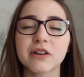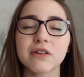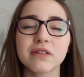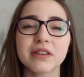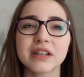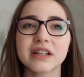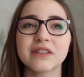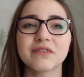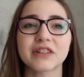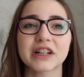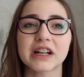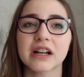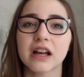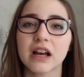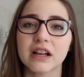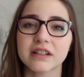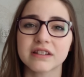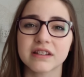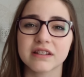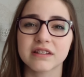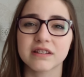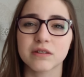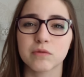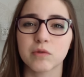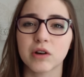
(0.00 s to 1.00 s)
I don't think he
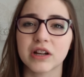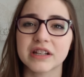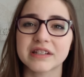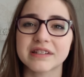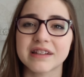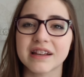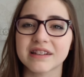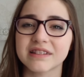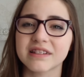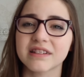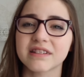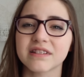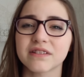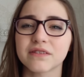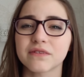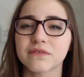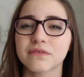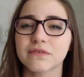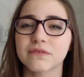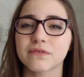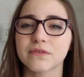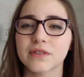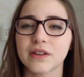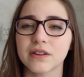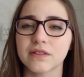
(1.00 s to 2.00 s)
realises that what he says
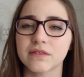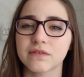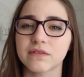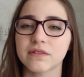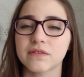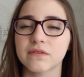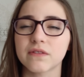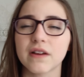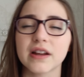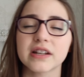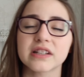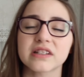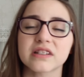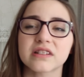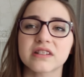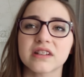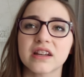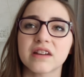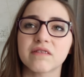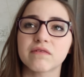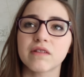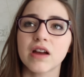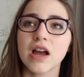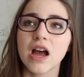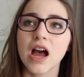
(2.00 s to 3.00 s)
is
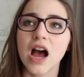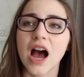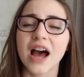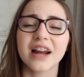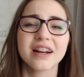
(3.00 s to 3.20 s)
offensive,